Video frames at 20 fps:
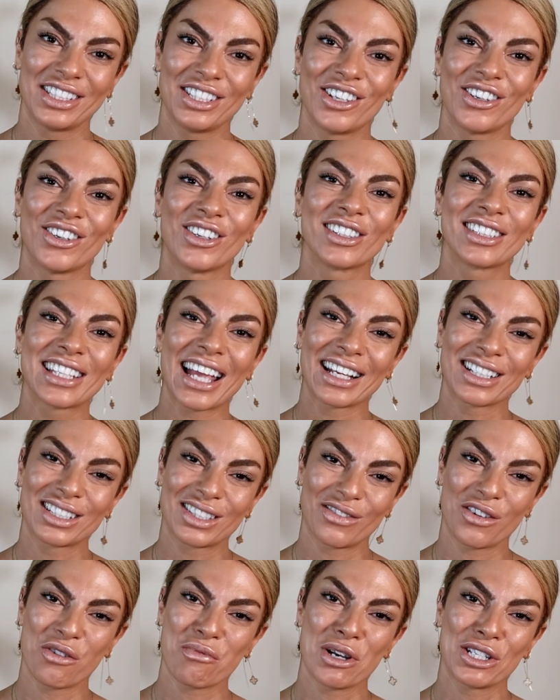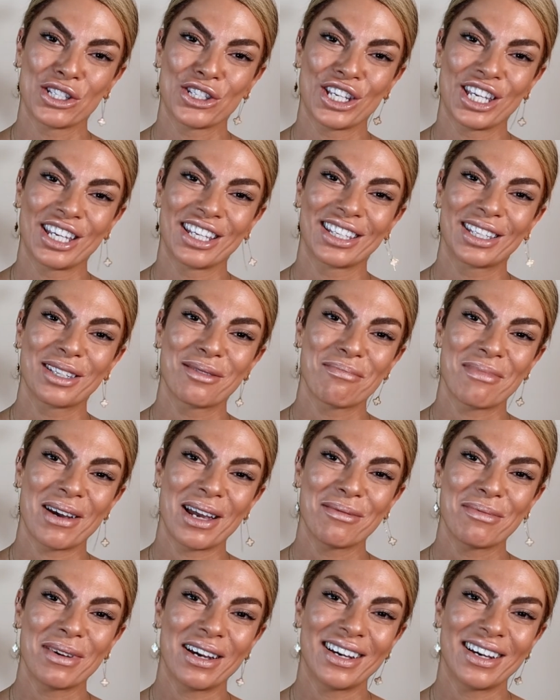video. Thanks for watching. Bye